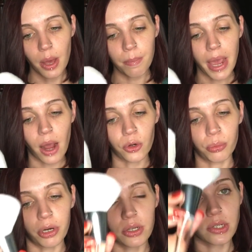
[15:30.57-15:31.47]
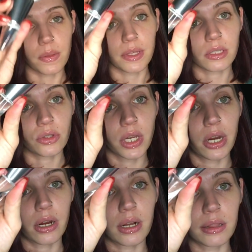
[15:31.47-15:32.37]
Powder Brush. And these are
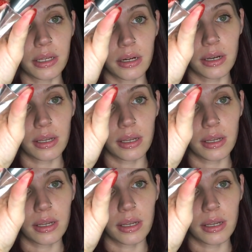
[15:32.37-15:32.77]
their clear